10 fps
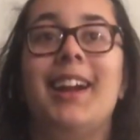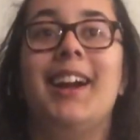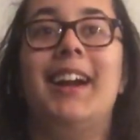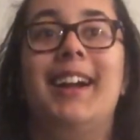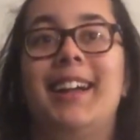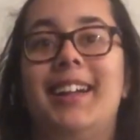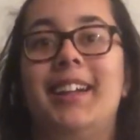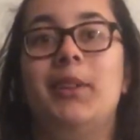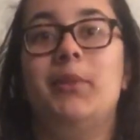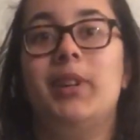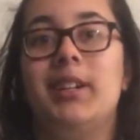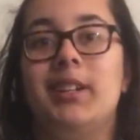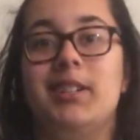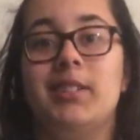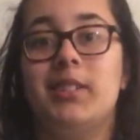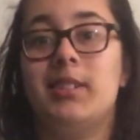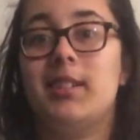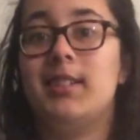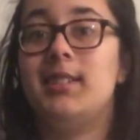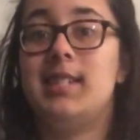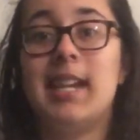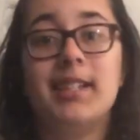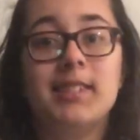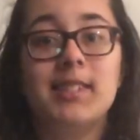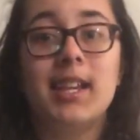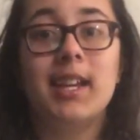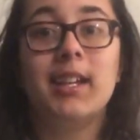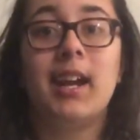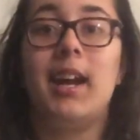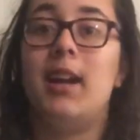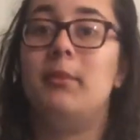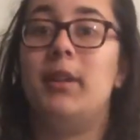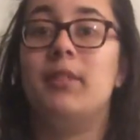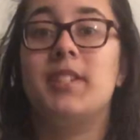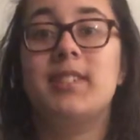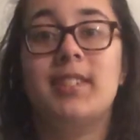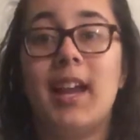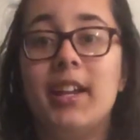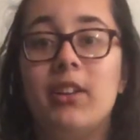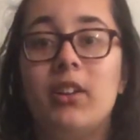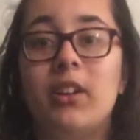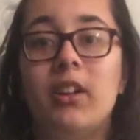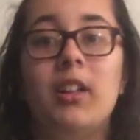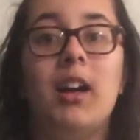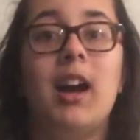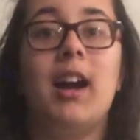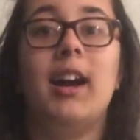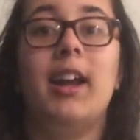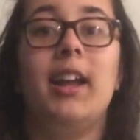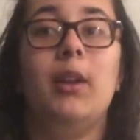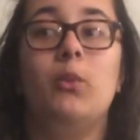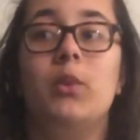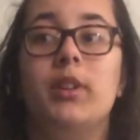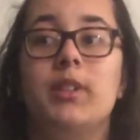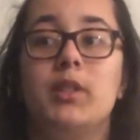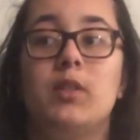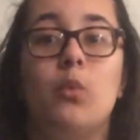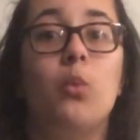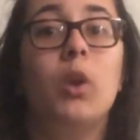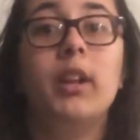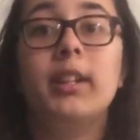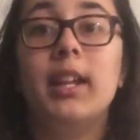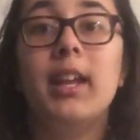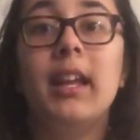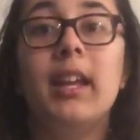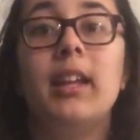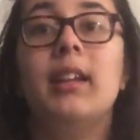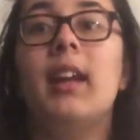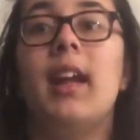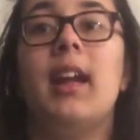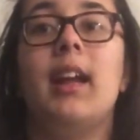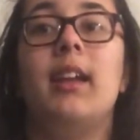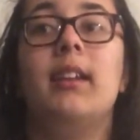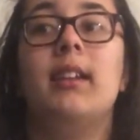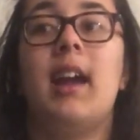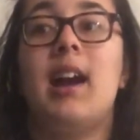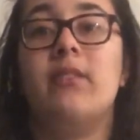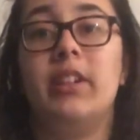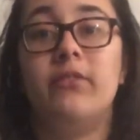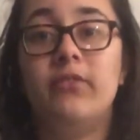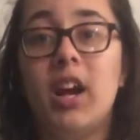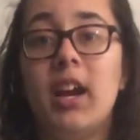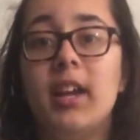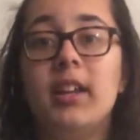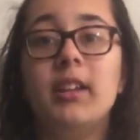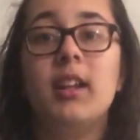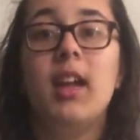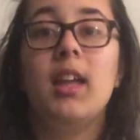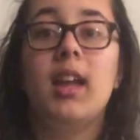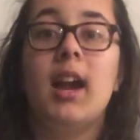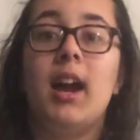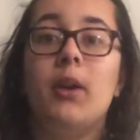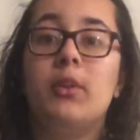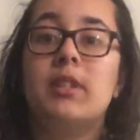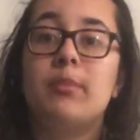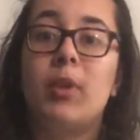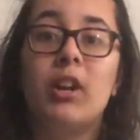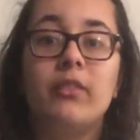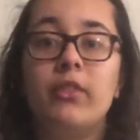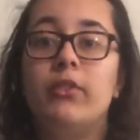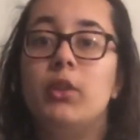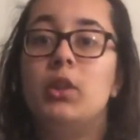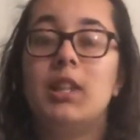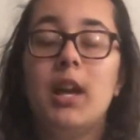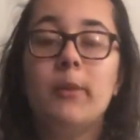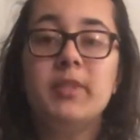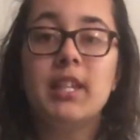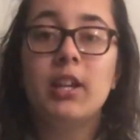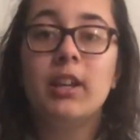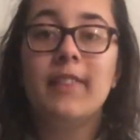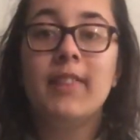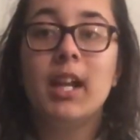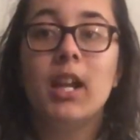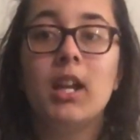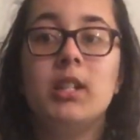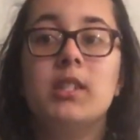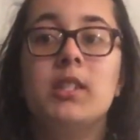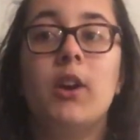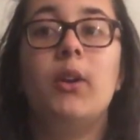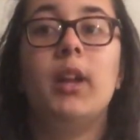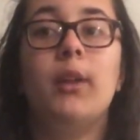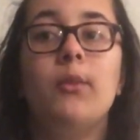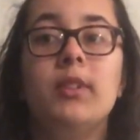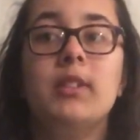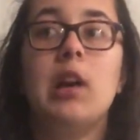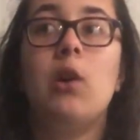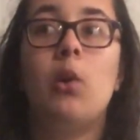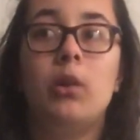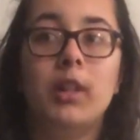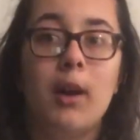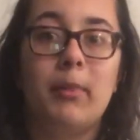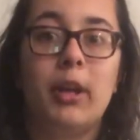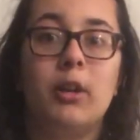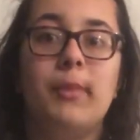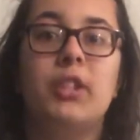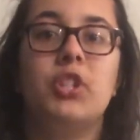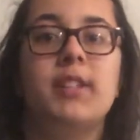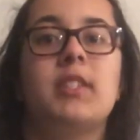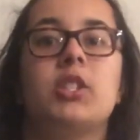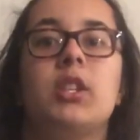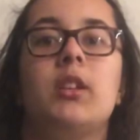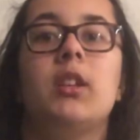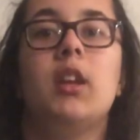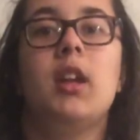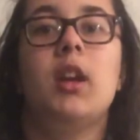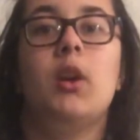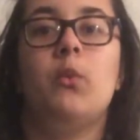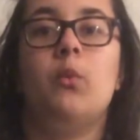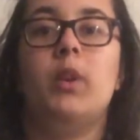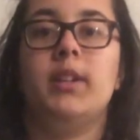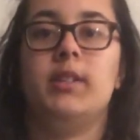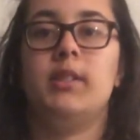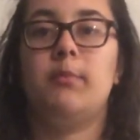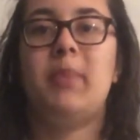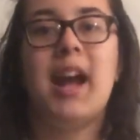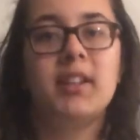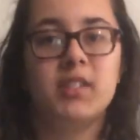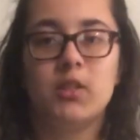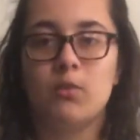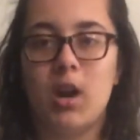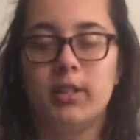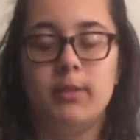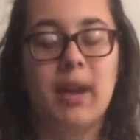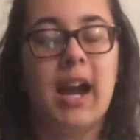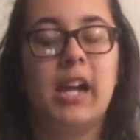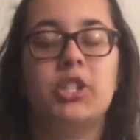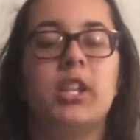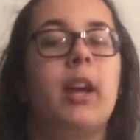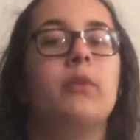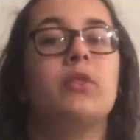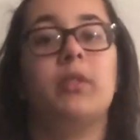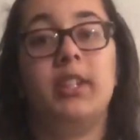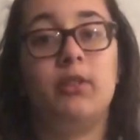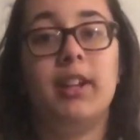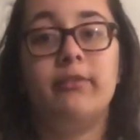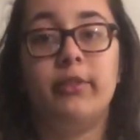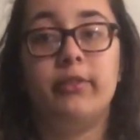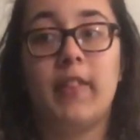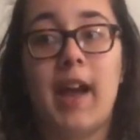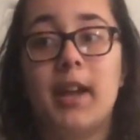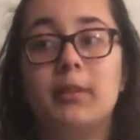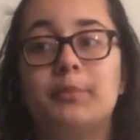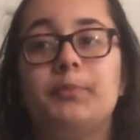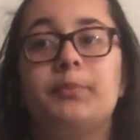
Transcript: I was dancing, I had my recital, I was working and having fun. I was part of a few clubs here and there, so it was a whole lot better. My transition was past its rocky patch, and I was really grateful for that.